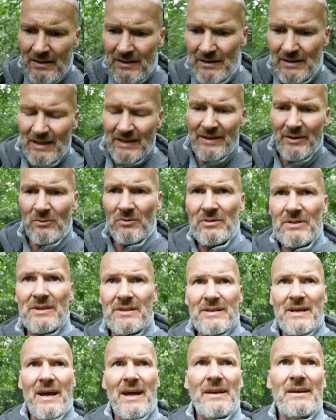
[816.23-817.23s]
I don't want it
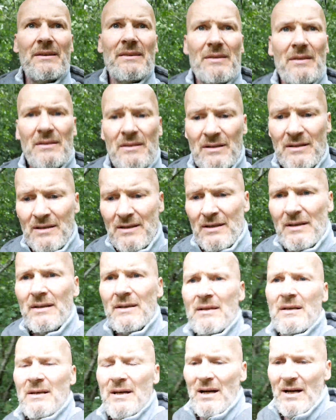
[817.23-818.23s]
to end.
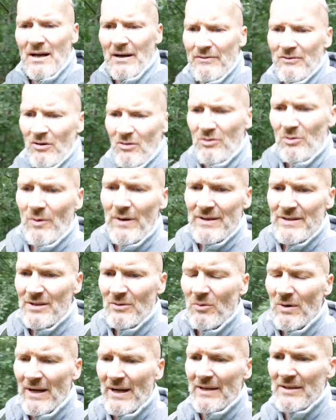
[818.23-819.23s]
I've got to go into
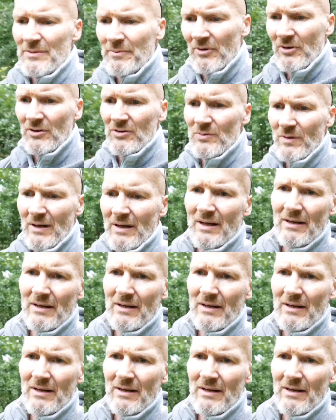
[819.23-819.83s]
work tomorrow as well.